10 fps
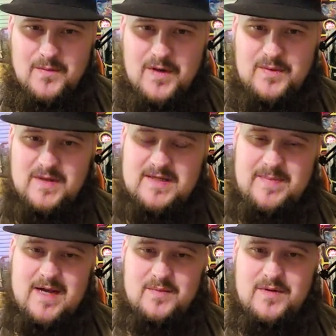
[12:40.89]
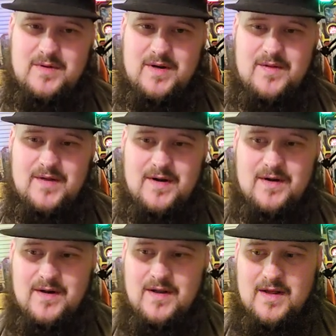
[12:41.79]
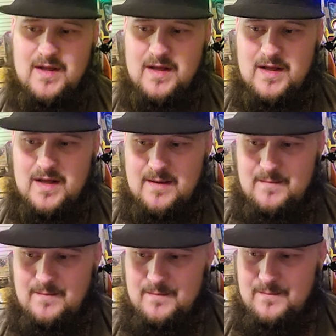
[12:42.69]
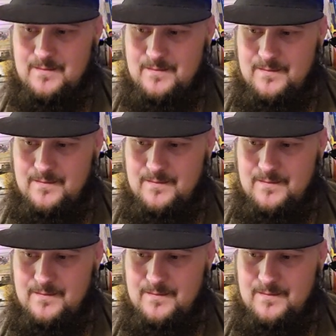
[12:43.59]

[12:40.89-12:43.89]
what to expect when you get on there. Um,